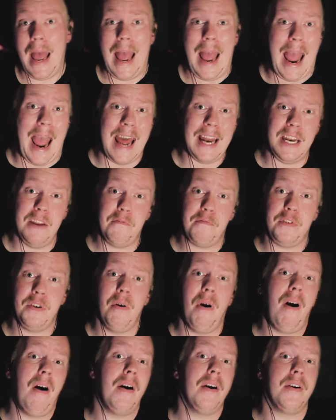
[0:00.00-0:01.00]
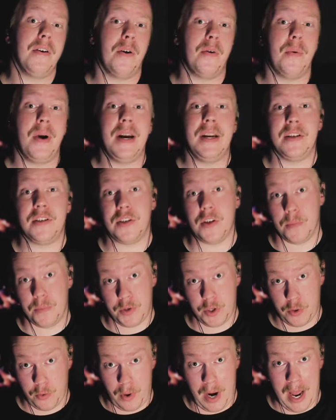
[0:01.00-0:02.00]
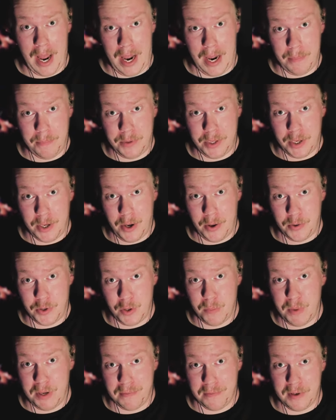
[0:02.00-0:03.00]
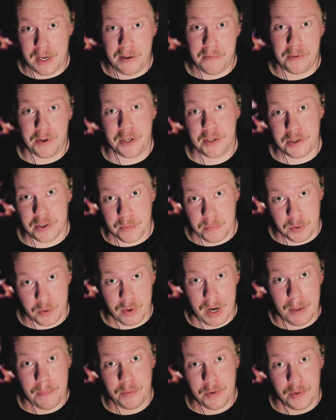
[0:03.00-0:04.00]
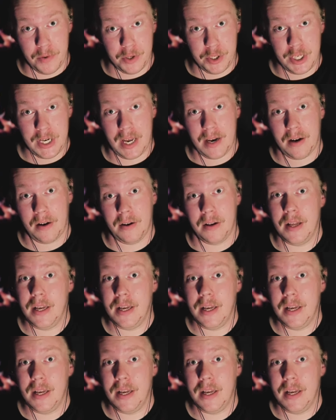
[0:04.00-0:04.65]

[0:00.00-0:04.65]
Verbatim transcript: And if you aren't already subscribed, you know, do me a favor and subscribe to the channel.